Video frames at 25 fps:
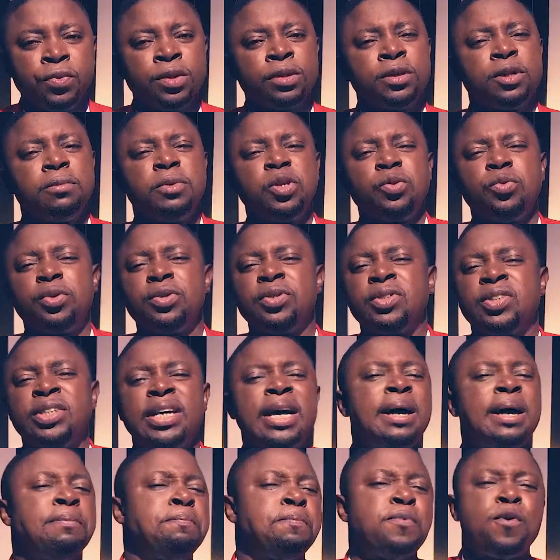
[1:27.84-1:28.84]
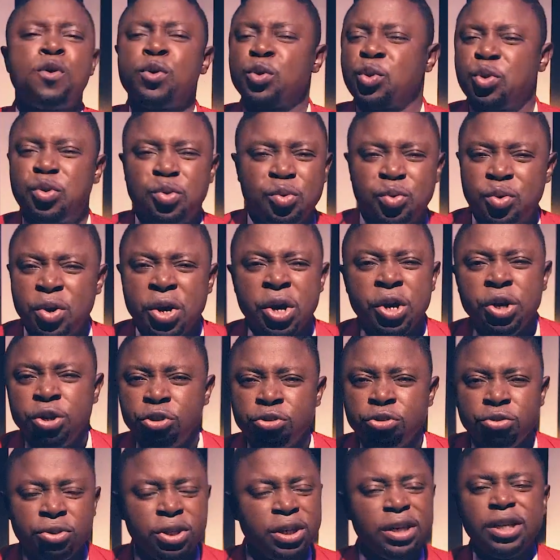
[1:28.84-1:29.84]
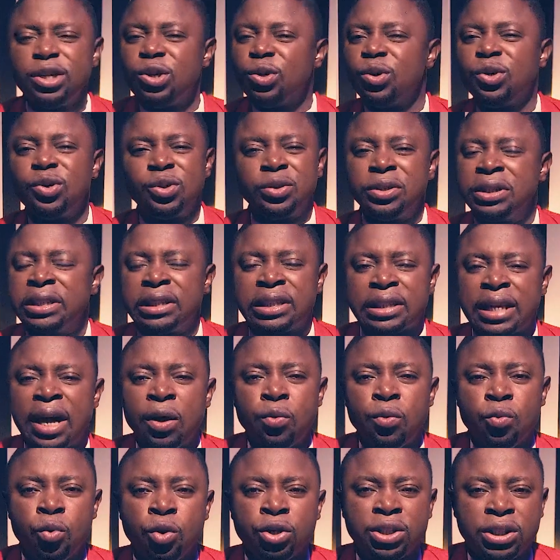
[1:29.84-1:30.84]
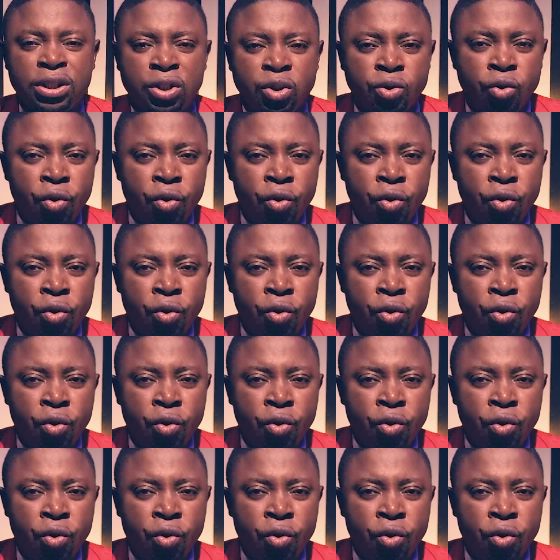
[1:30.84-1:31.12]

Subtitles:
Somebody want to say, Apostle, you really don't understand what is